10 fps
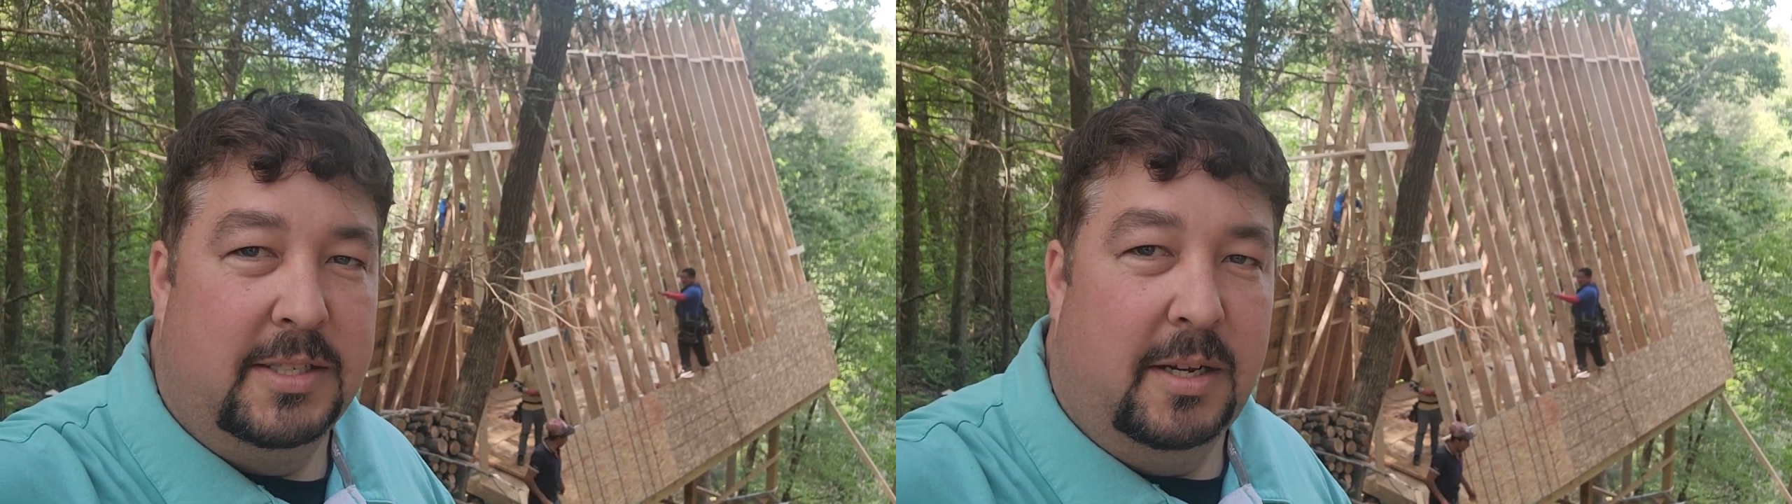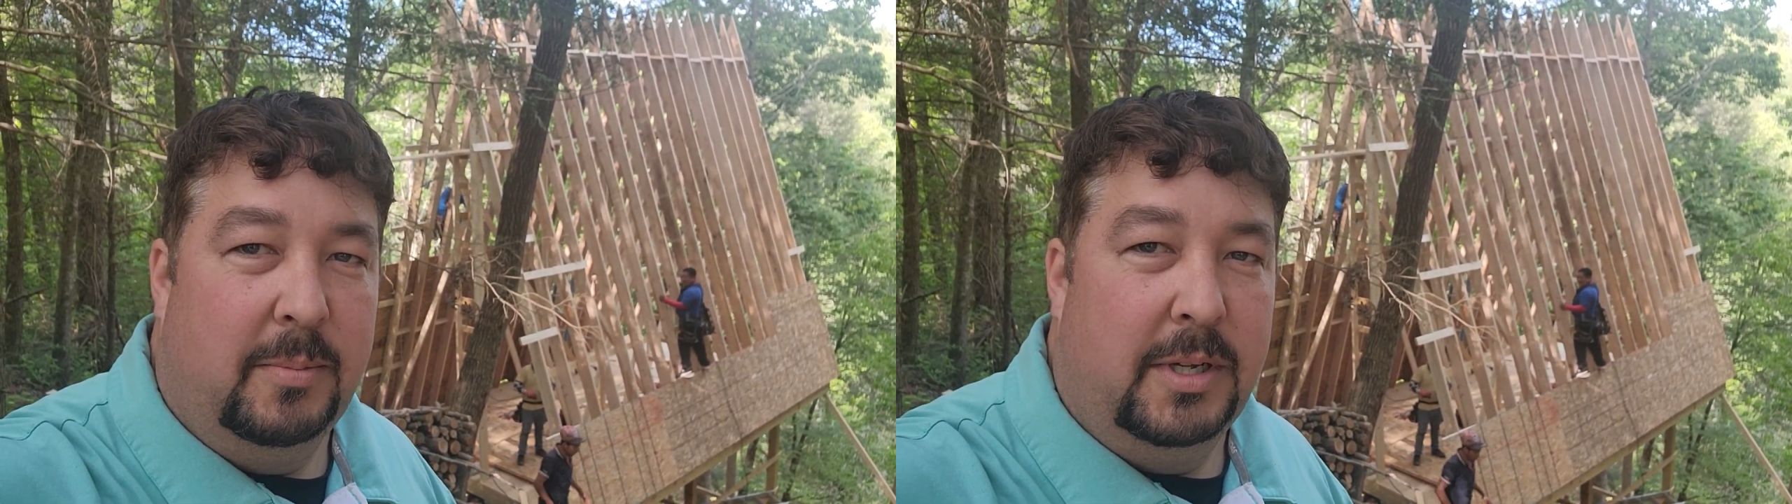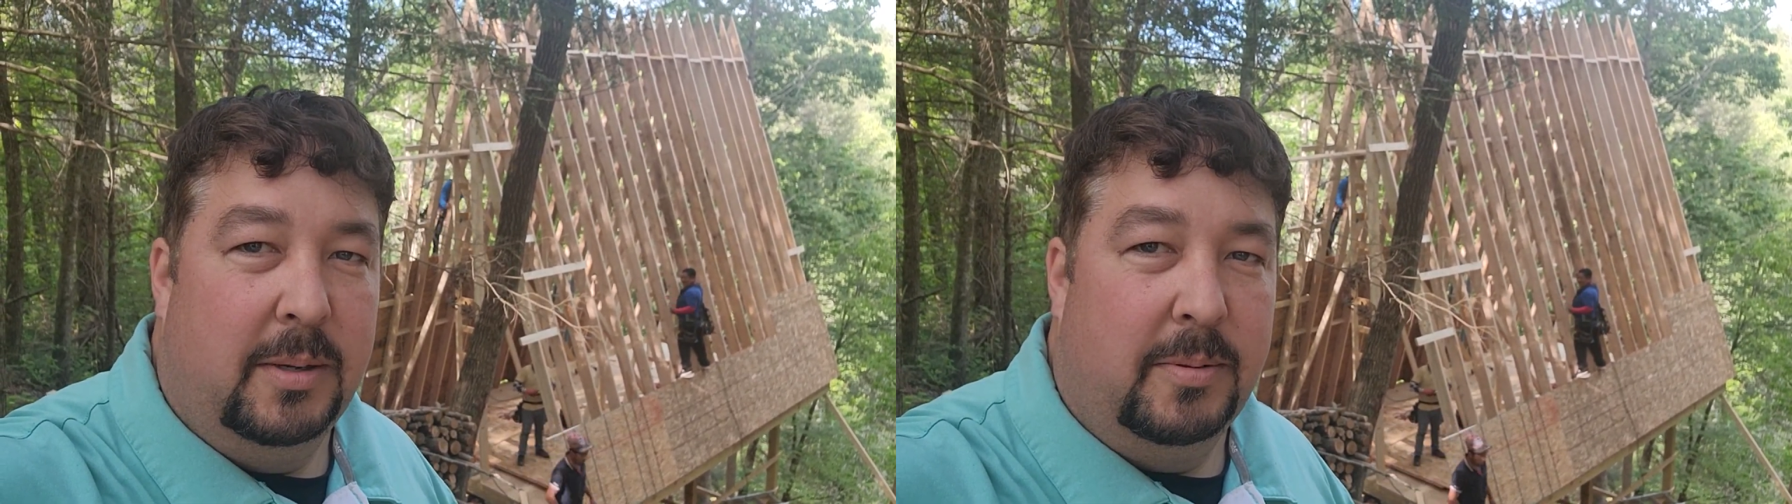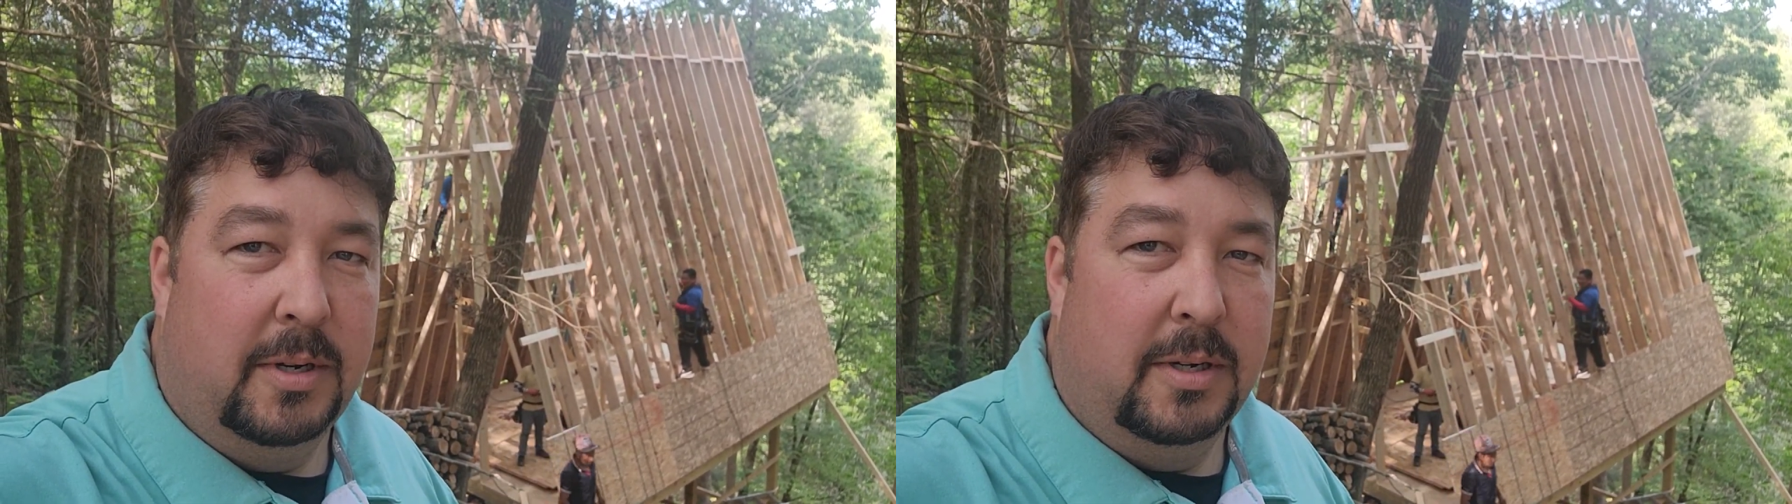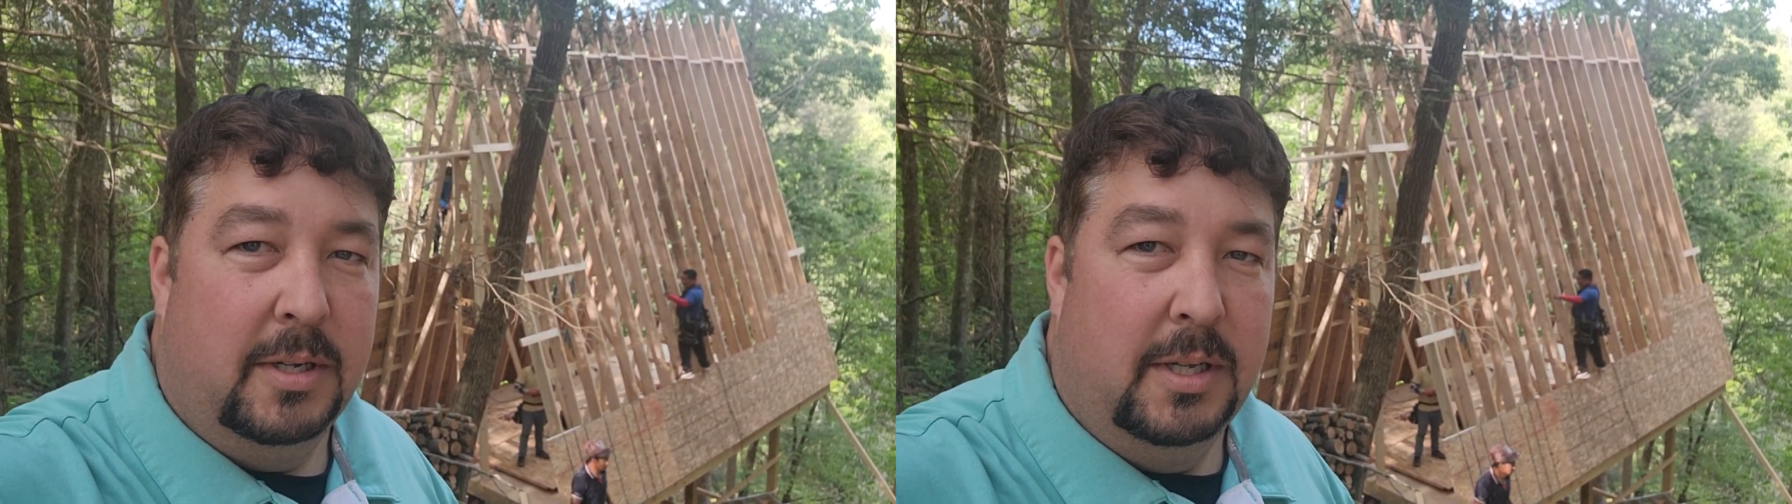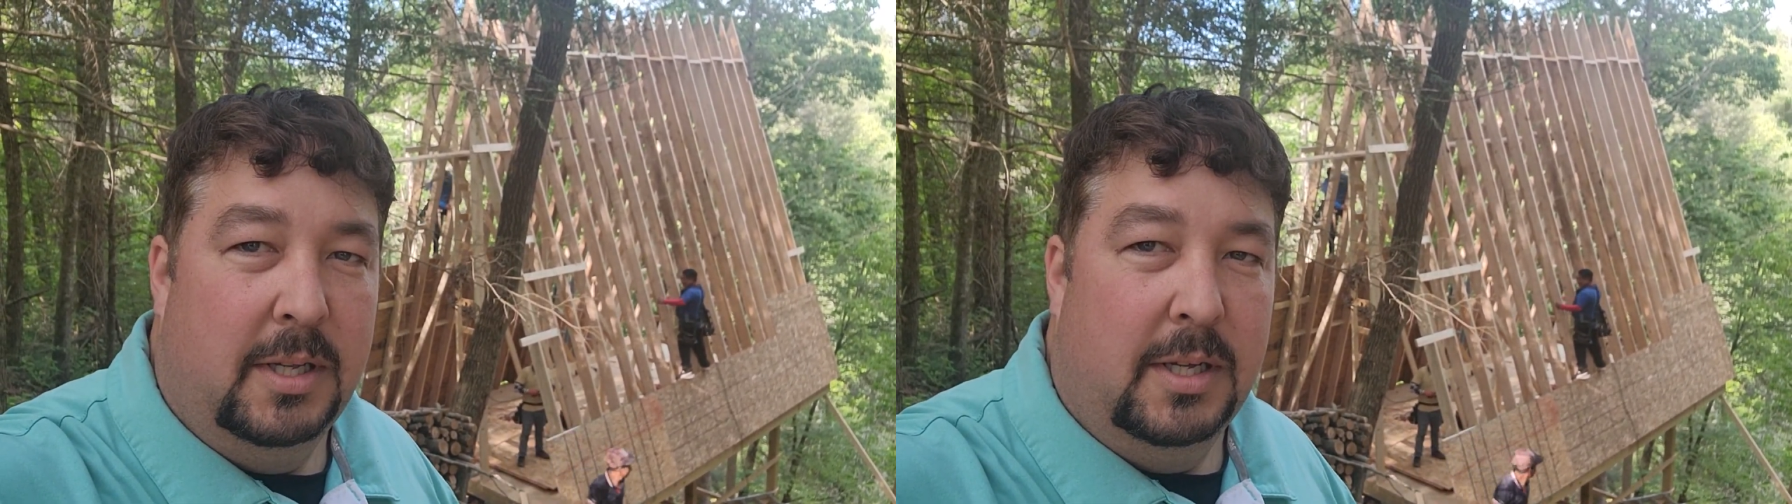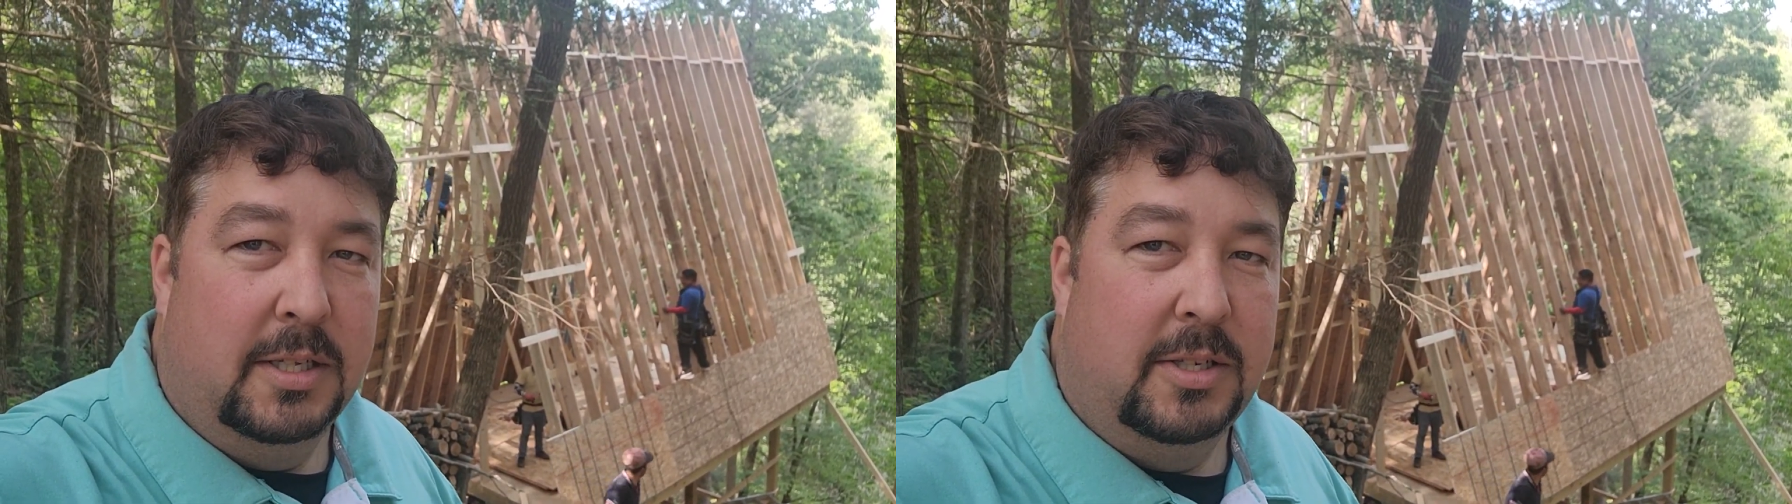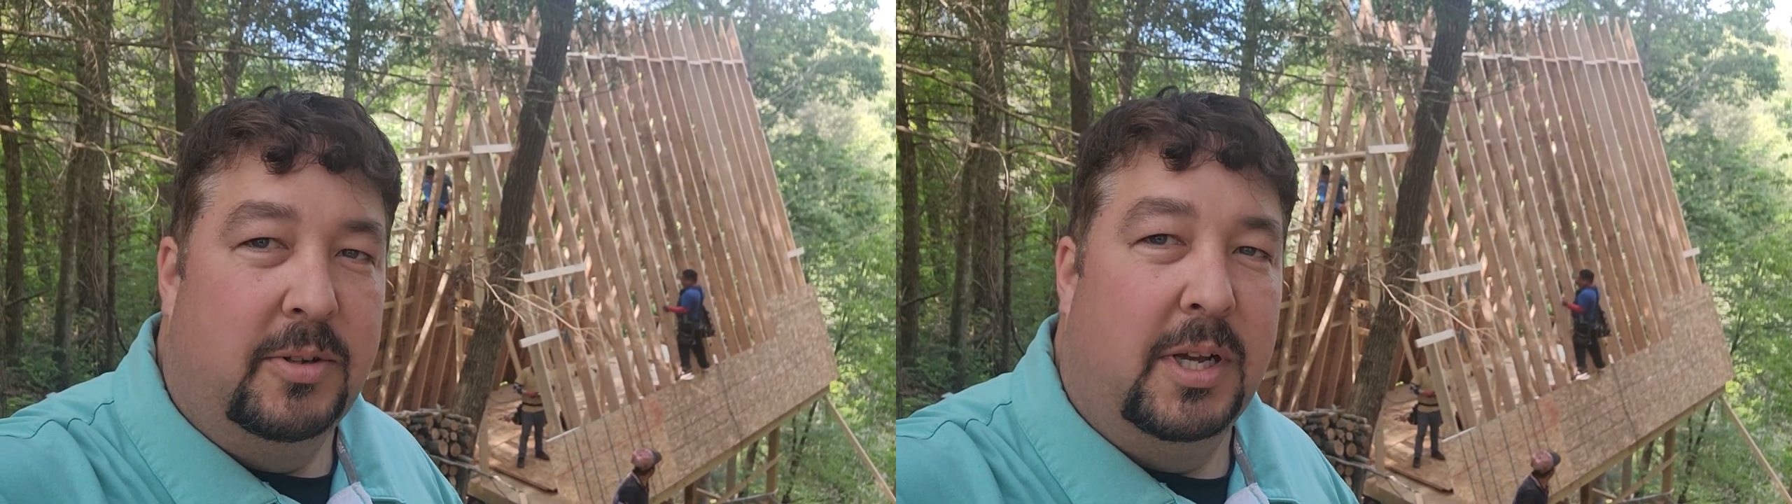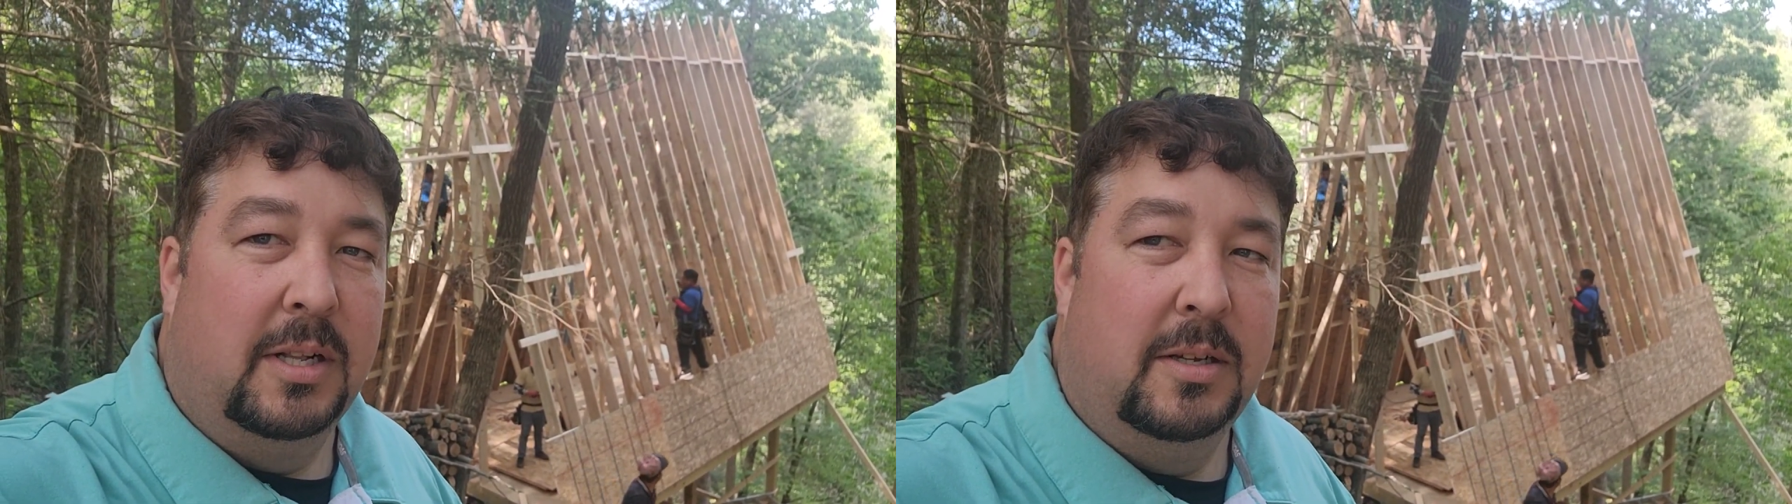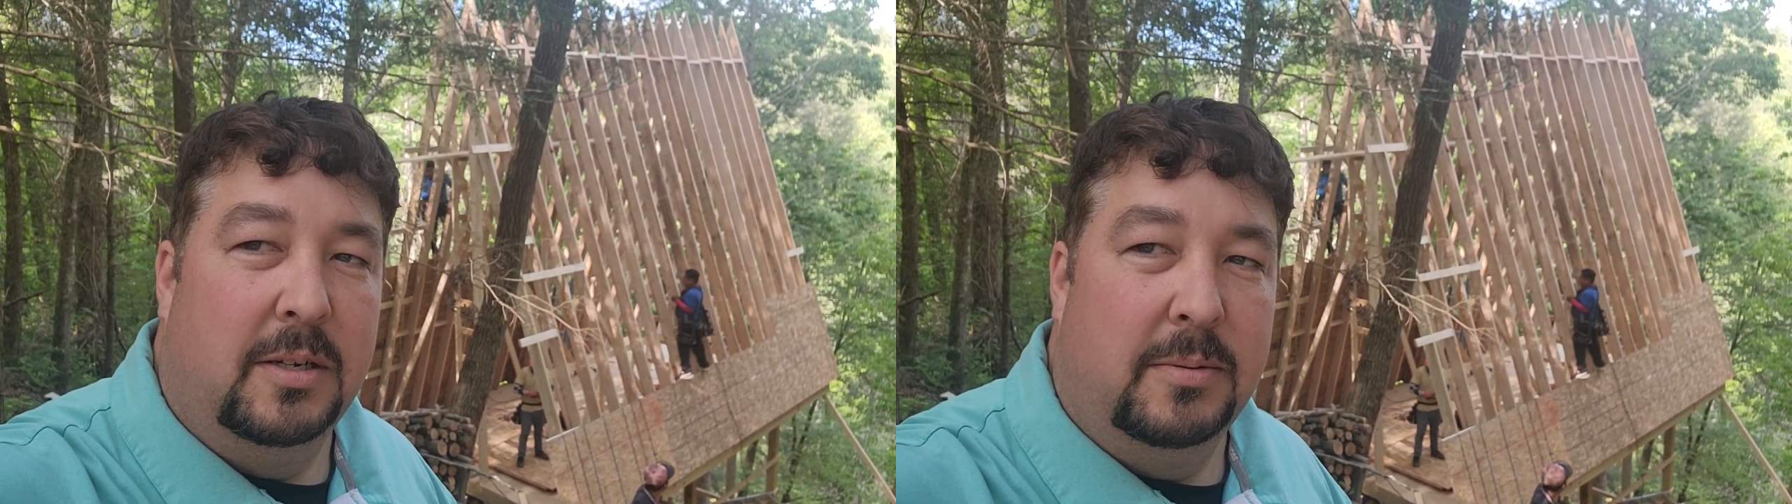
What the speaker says: not me up there. Let's go take a look.